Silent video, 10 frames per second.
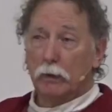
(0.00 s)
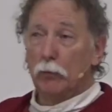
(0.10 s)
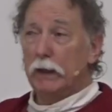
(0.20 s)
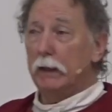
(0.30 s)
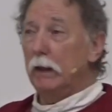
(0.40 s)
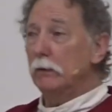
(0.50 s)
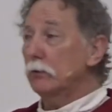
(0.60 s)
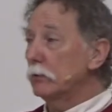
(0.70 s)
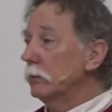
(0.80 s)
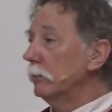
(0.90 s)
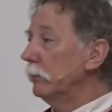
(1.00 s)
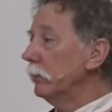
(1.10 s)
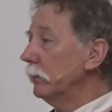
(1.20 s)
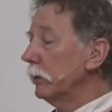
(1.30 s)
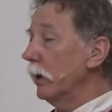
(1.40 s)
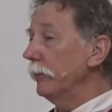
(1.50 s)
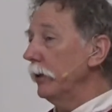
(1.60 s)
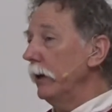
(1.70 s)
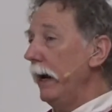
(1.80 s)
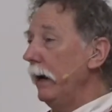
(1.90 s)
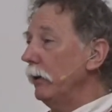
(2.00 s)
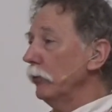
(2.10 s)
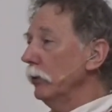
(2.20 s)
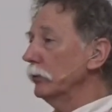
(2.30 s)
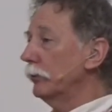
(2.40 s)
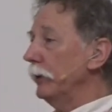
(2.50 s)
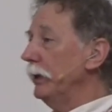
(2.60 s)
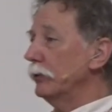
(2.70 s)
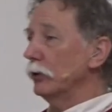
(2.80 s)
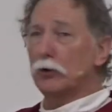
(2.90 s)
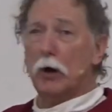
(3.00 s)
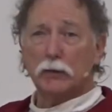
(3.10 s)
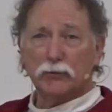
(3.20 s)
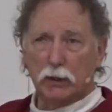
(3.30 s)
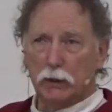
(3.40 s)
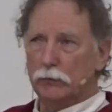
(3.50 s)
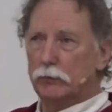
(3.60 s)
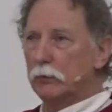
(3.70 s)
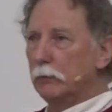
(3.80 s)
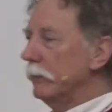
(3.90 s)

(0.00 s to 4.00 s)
They went against Governor Andros for his atrocities